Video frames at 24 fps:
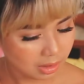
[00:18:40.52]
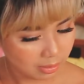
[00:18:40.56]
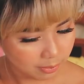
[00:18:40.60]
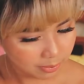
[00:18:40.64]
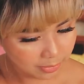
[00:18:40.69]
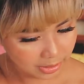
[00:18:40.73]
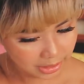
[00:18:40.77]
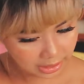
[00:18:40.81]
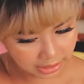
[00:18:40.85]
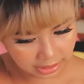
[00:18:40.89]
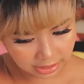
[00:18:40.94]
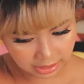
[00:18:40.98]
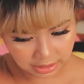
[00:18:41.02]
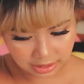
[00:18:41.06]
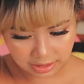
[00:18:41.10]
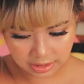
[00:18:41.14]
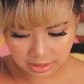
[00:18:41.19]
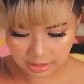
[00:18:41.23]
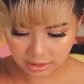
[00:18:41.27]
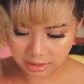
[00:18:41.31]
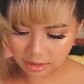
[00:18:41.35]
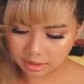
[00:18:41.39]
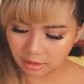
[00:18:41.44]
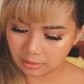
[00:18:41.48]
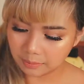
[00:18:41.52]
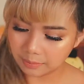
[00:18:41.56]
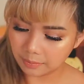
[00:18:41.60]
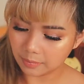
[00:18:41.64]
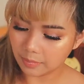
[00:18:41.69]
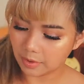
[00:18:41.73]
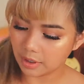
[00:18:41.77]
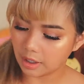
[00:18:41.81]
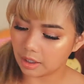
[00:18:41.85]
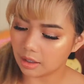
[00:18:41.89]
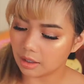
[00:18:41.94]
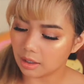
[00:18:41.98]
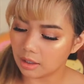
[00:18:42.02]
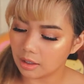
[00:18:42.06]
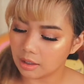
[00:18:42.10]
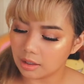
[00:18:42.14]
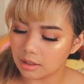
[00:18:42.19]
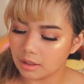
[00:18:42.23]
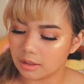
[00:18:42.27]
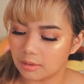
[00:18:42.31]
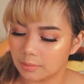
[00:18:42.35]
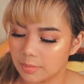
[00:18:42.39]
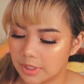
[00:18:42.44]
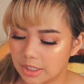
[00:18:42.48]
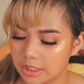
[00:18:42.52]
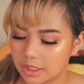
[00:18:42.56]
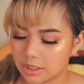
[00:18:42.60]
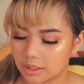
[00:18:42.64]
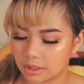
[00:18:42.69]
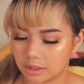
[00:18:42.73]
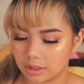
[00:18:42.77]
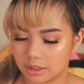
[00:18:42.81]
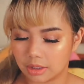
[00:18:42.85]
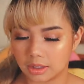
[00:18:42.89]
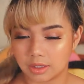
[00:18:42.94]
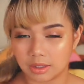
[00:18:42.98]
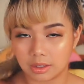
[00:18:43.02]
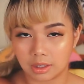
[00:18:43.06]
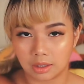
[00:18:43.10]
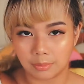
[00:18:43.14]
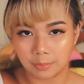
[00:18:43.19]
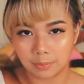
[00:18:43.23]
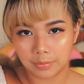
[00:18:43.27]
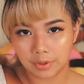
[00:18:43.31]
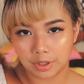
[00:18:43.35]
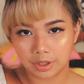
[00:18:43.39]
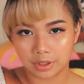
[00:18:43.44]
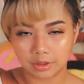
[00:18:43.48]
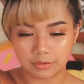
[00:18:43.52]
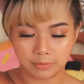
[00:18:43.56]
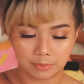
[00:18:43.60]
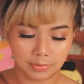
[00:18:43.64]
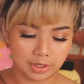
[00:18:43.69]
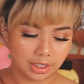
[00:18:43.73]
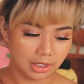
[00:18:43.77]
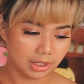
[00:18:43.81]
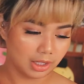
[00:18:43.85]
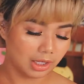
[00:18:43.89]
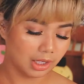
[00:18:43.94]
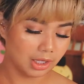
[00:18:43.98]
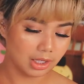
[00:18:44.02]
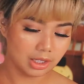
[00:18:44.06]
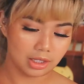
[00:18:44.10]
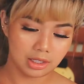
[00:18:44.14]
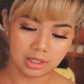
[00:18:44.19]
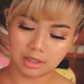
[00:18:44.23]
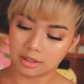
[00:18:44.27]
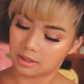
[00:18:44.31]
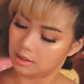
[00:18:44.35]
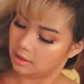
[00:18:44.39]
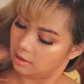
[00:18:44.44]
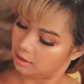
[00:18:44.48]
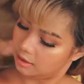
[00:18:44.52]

my scalp area, basically the top part of my head.